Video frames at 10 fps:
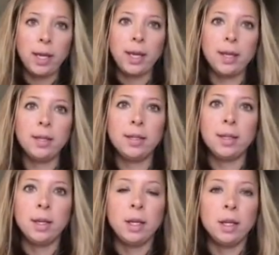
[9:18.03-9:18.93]
And
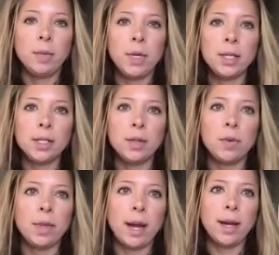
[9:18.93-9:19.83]
the biggest thing
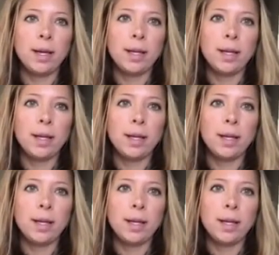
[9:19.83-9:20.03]
with that